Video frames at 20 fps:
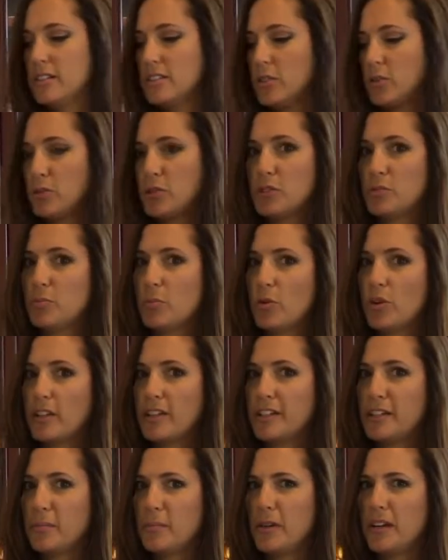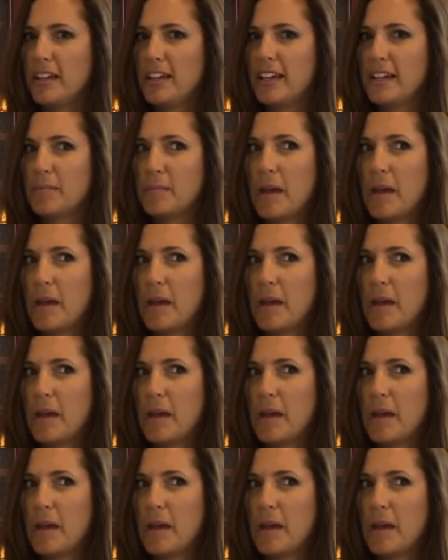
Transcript: So just pour a little bit in,